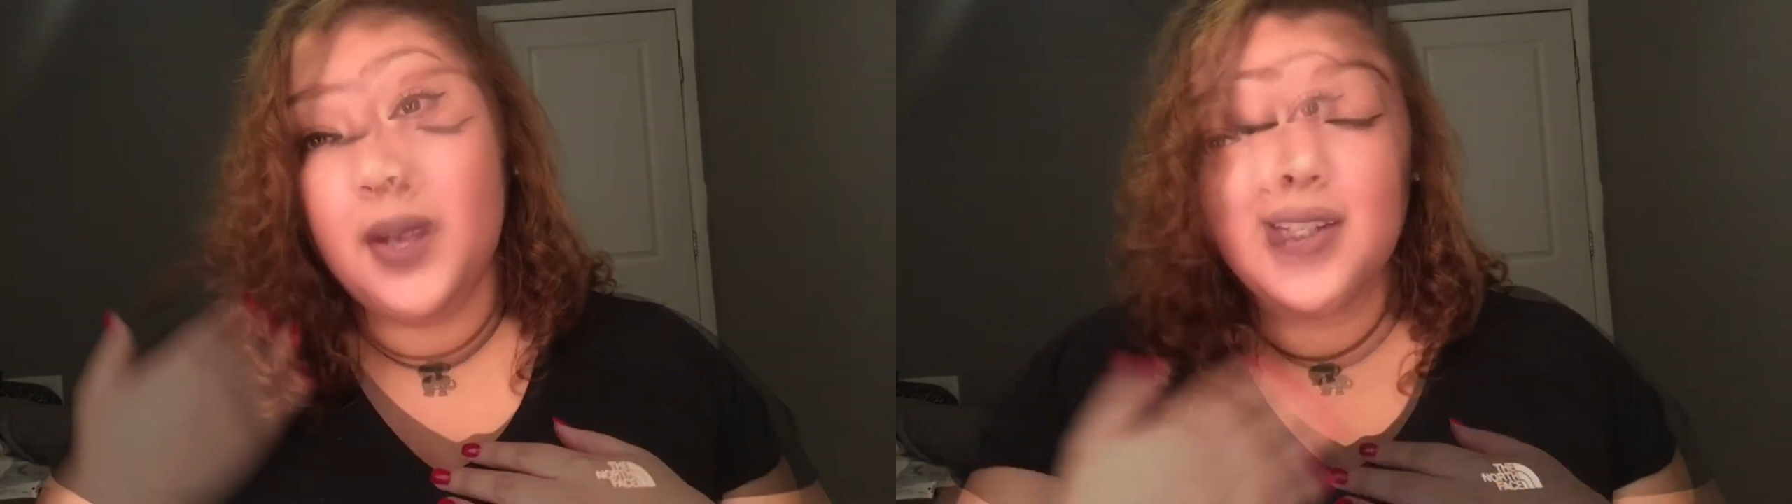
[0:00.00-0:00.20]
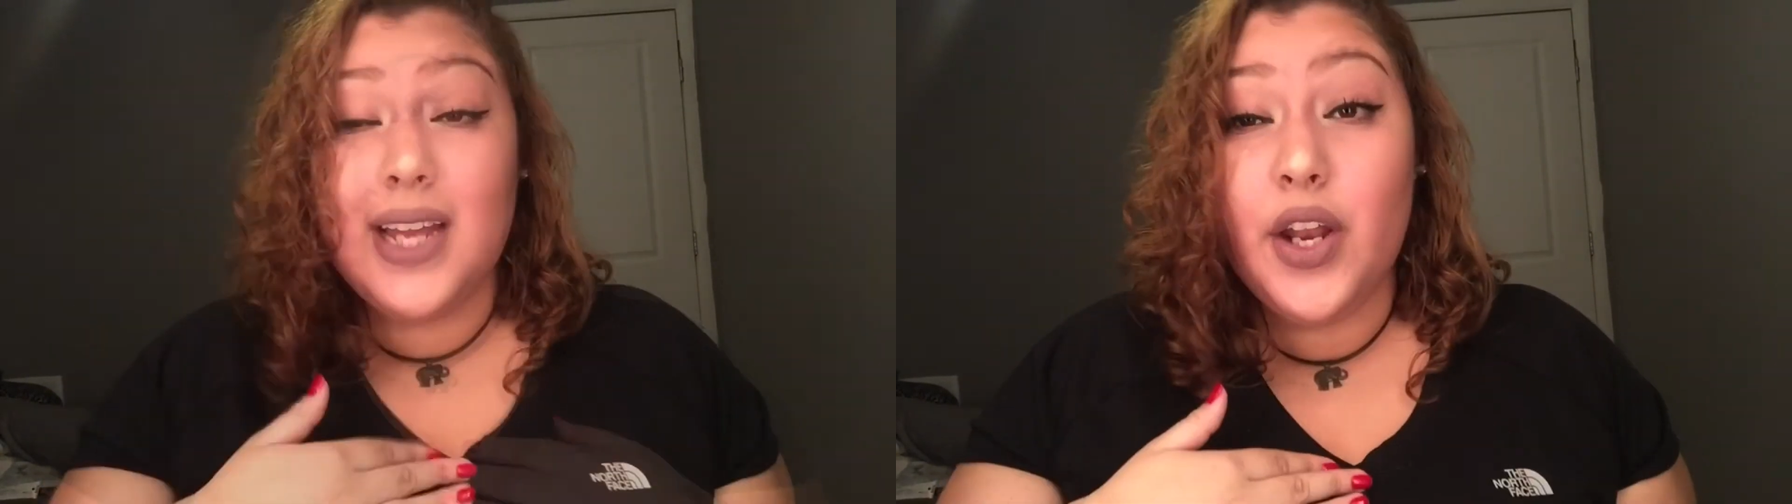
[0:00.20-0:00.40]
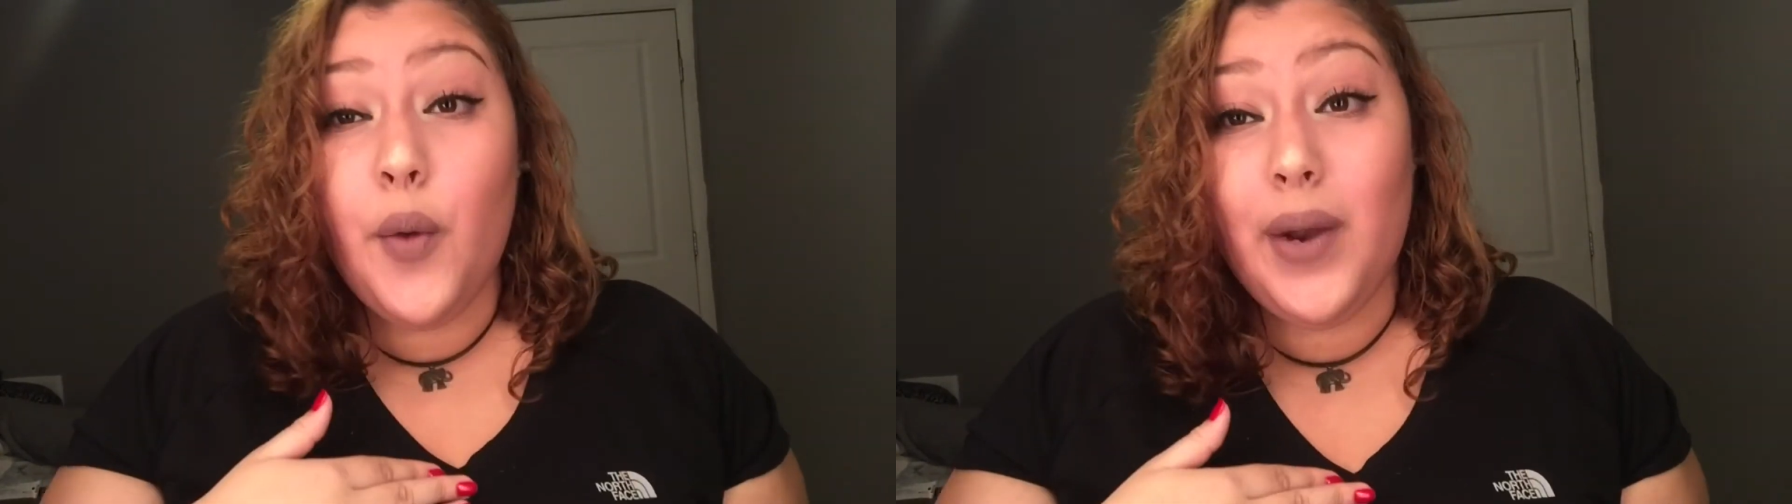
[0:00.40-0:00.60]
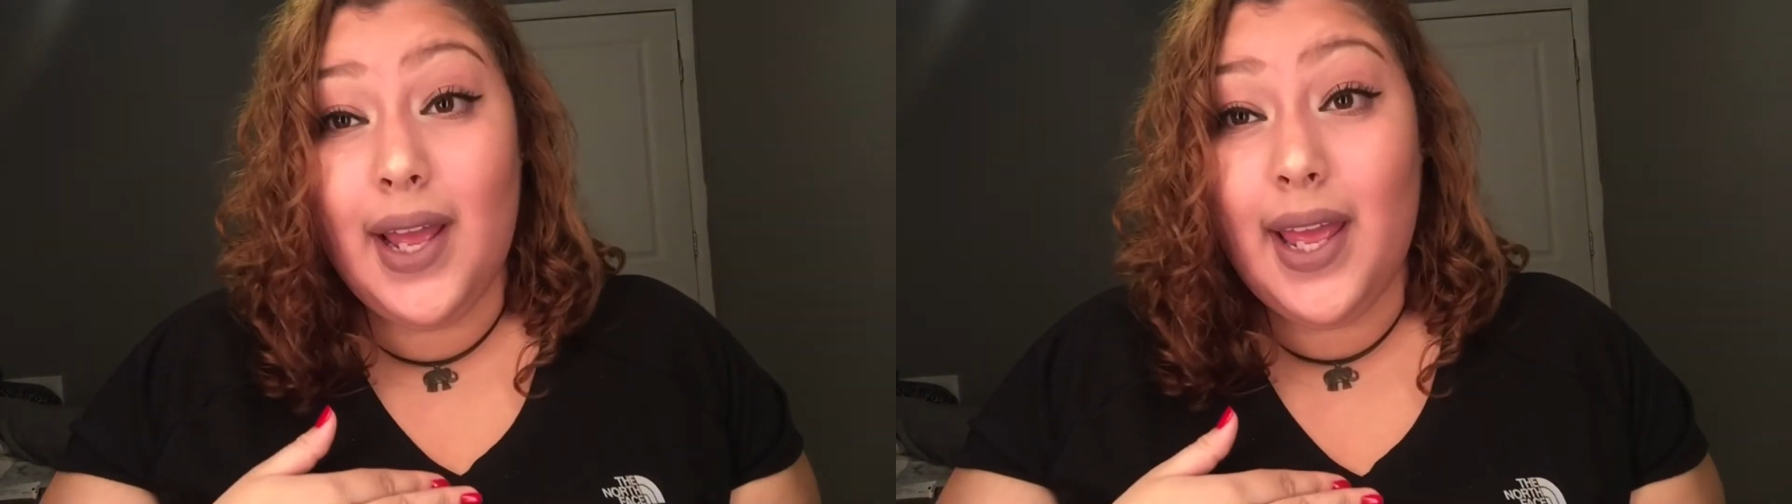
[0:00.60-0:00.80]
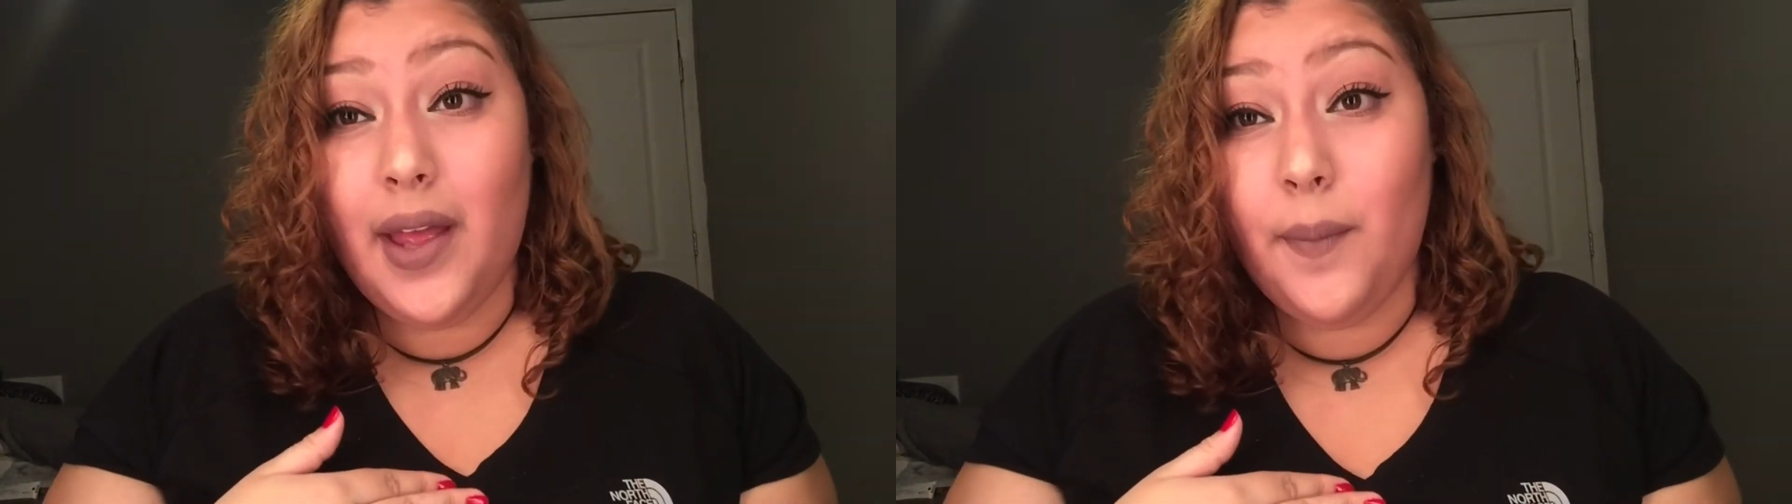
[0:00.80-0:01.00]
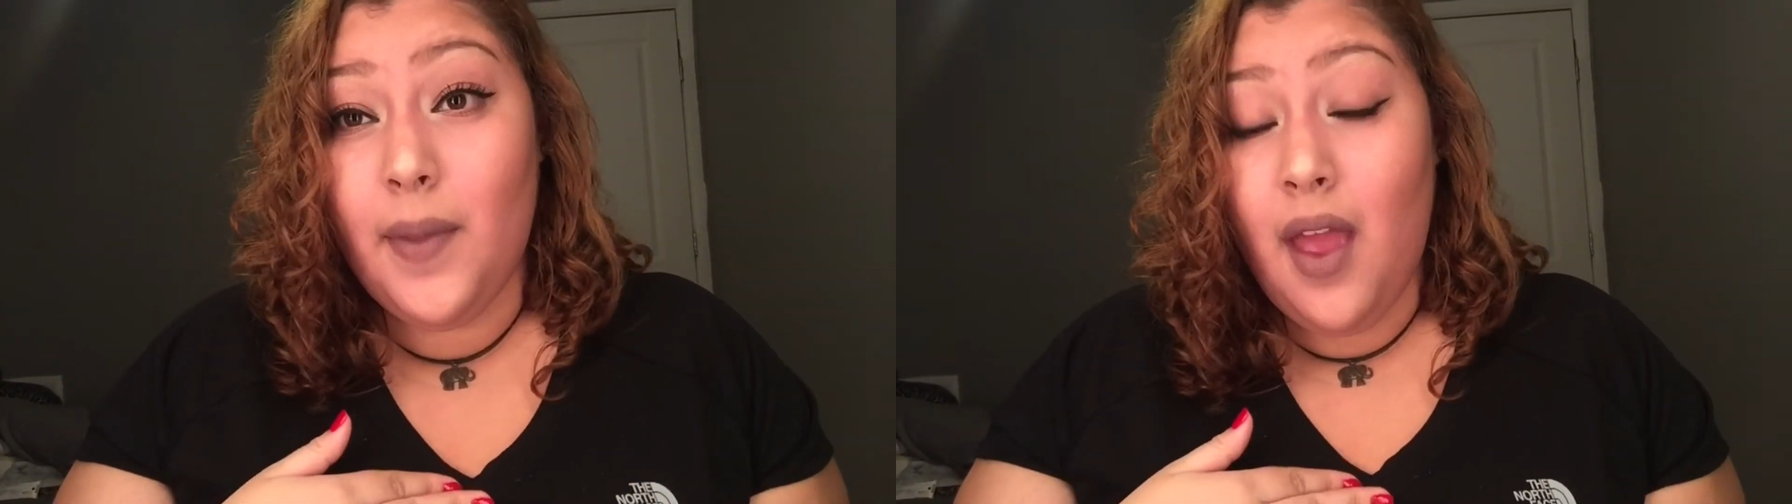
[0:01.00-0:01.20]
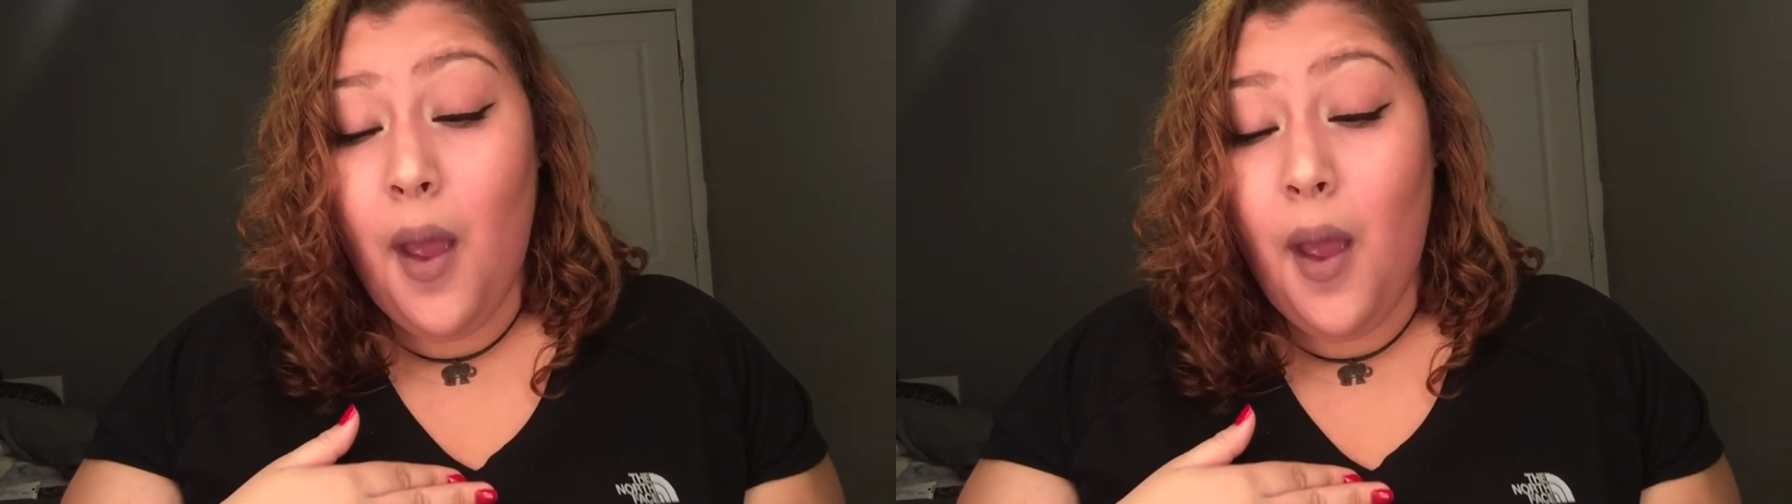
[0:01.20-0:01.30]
because I know what I am.